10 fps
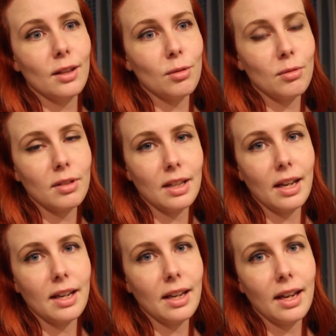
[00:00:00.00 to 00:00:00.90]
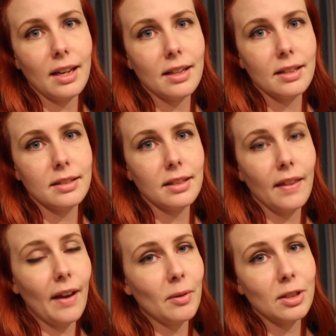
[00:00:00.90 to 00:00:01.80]
through the night and
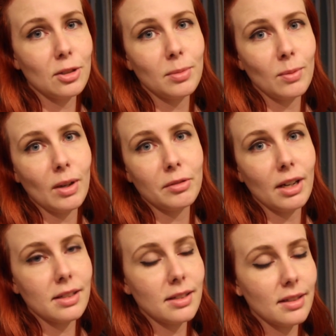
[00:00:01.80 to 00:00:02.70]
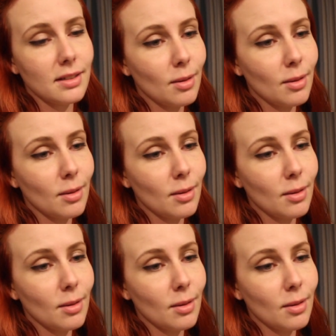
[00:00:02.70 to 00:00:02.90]
that way she'll be well rested